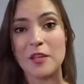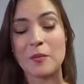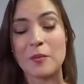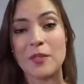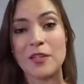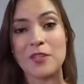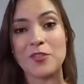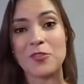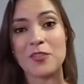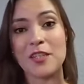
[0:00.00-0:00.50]

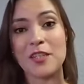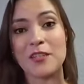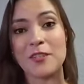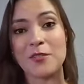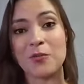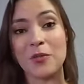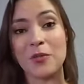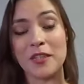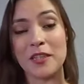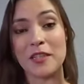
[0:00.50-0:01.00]
Make sure that
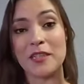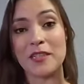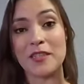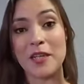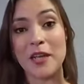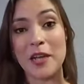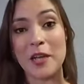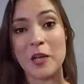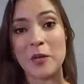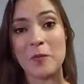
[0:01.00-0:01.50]
they're willing to
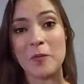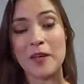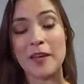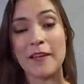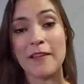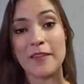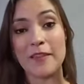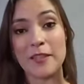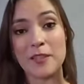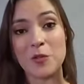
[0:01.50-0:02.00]
help.
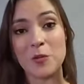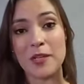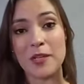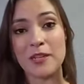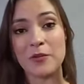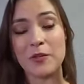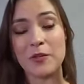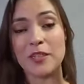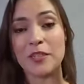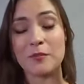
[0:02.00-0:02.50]
And this
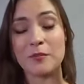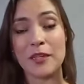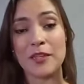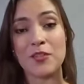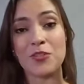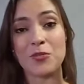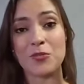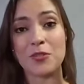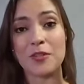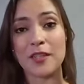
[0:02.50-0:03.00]
way we can make
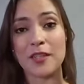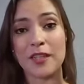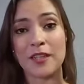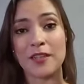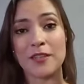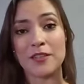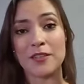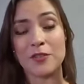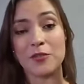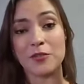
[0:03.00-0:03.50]
sure
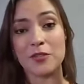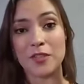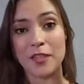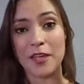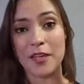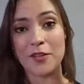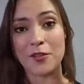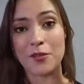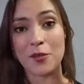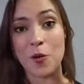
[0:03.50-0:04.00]
that you'll stay
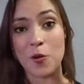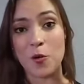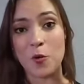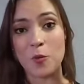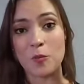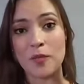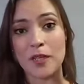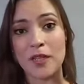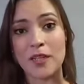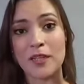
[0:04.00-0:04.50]
in your
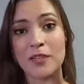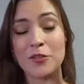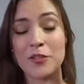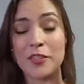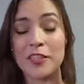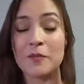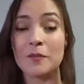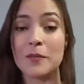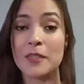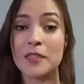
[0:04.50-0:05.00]
home and you
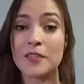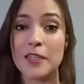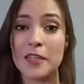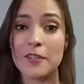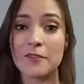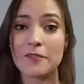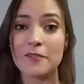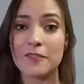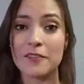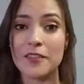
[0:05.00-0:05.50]
can be safe,